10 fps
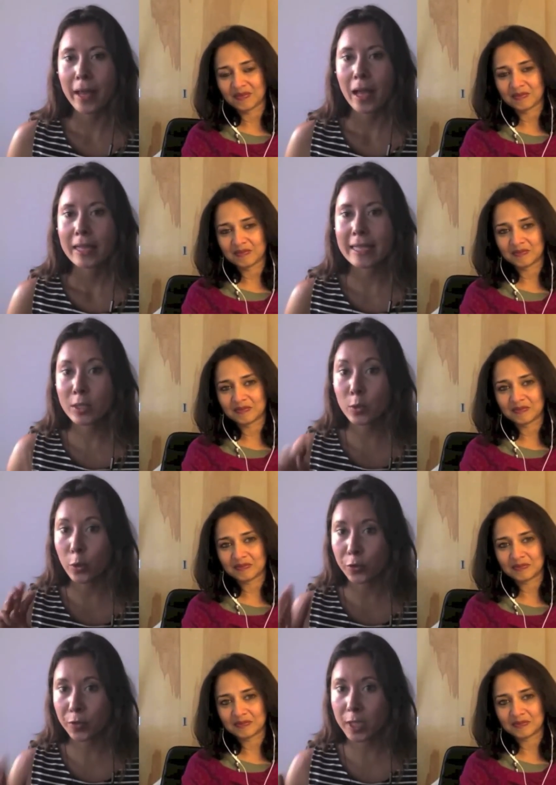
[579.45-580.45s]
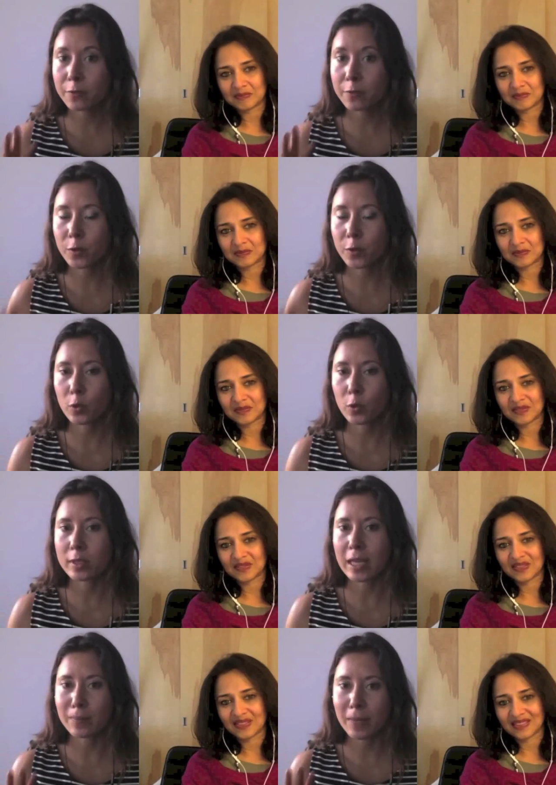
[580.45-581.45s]
Speaker 1: Let's do three foods
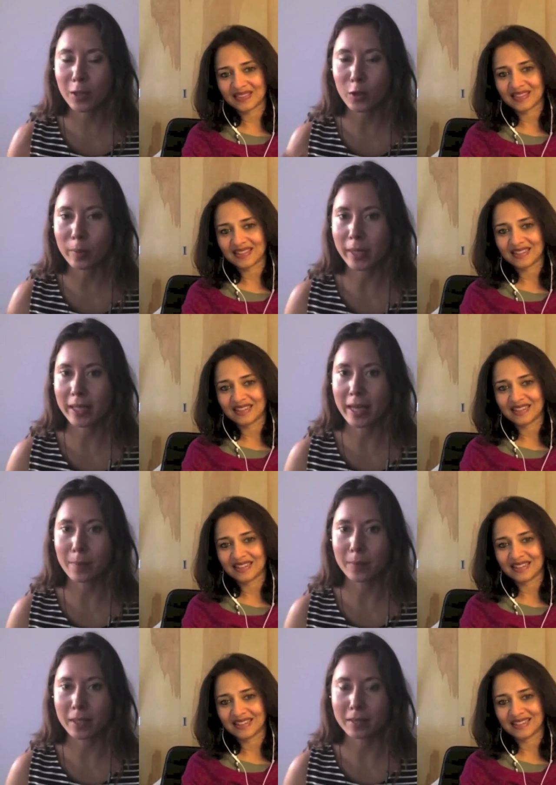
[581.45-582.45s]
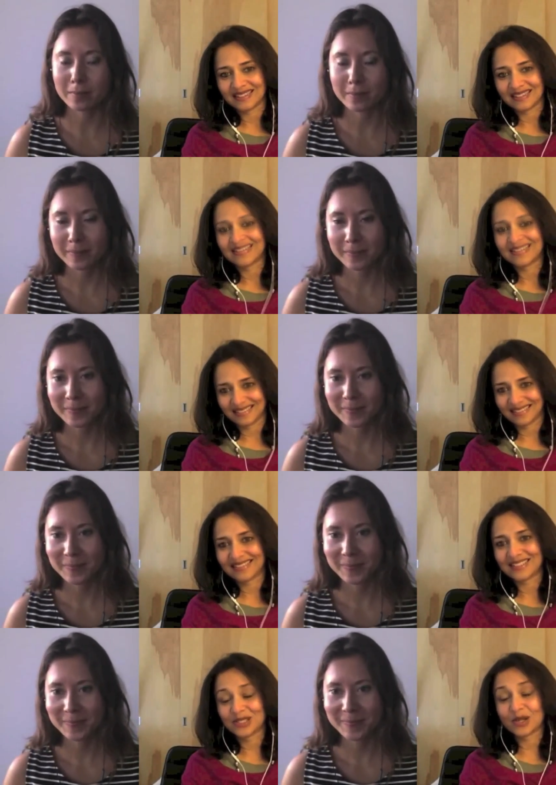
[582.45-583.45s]
that make your belly happy.
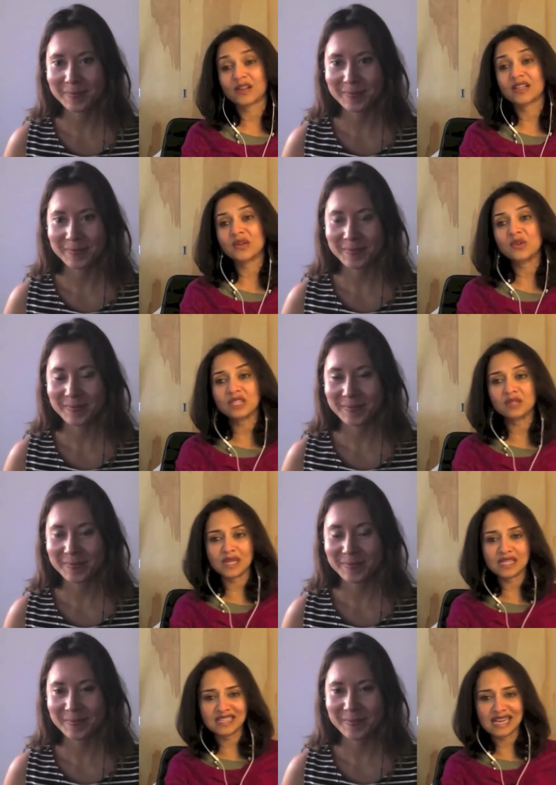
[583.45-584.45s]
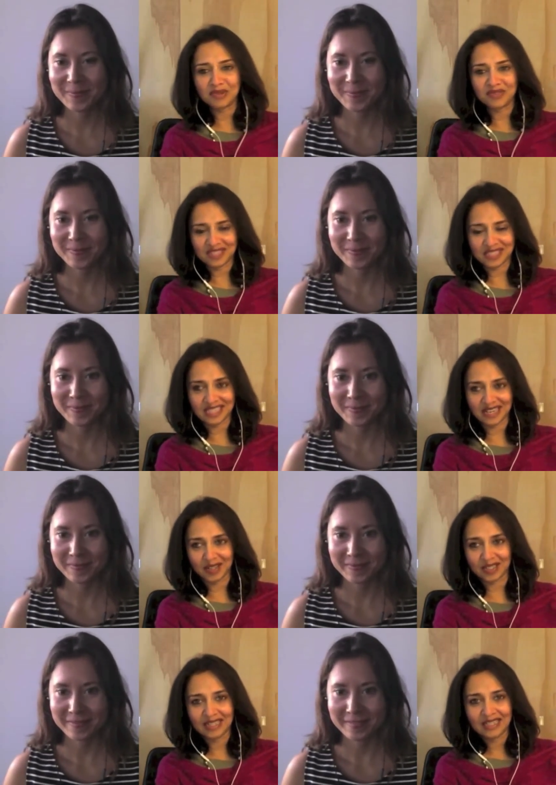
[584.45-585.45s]
Speaker 2: Sure. Now, you did mention I'm a
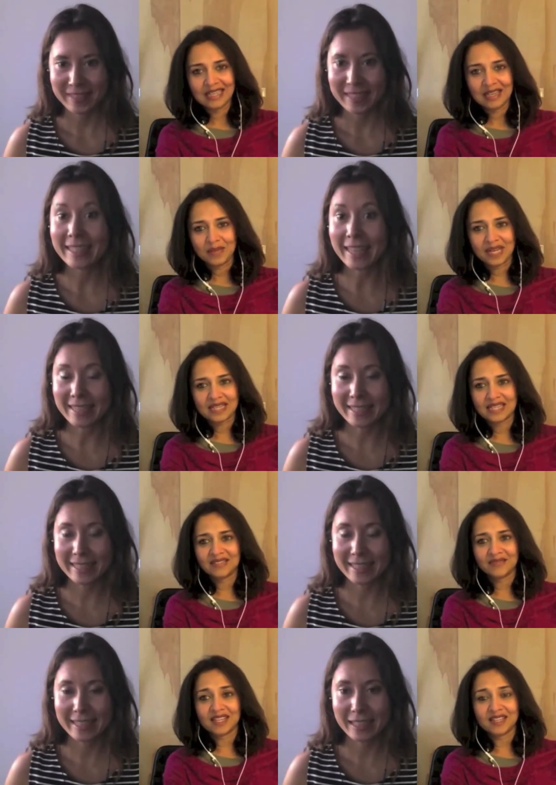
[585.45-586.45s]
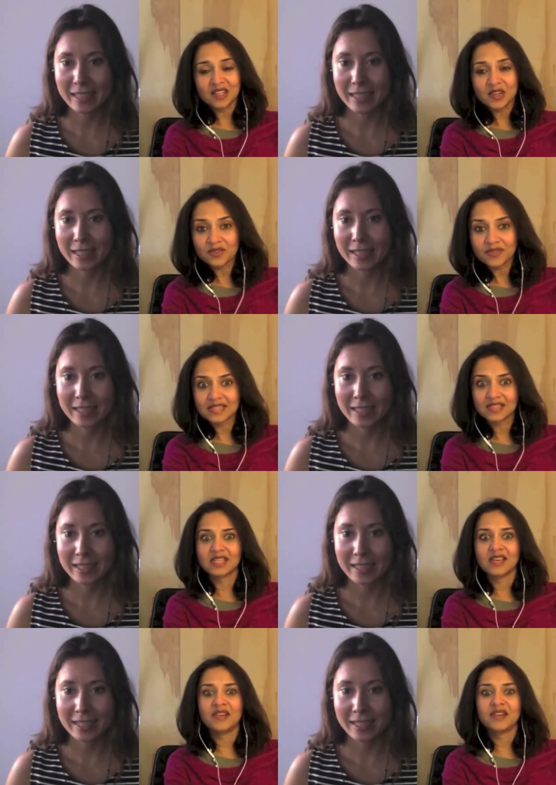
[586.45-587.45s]
vegetarian, yes. but I think whether you're
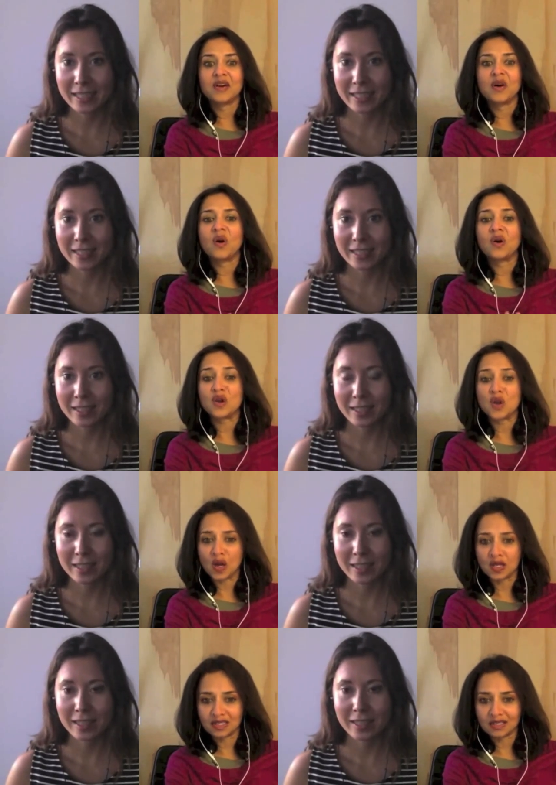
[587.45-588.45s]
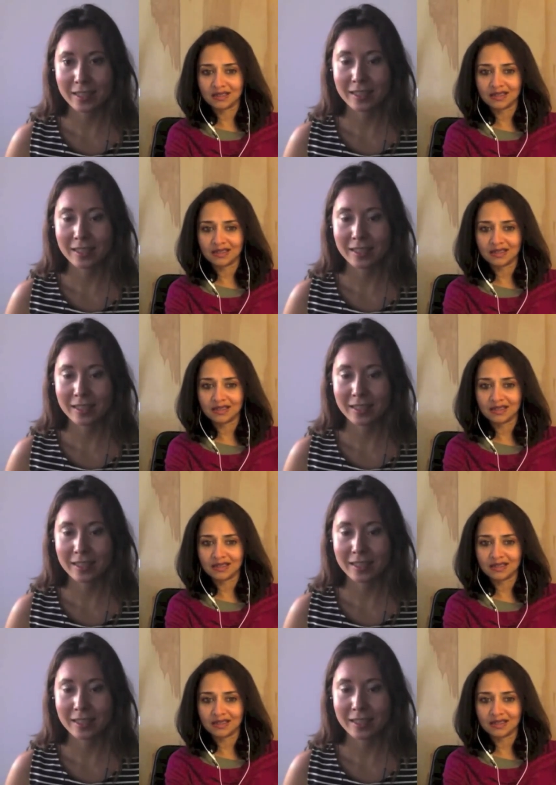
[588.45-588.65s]
vegetarian or not,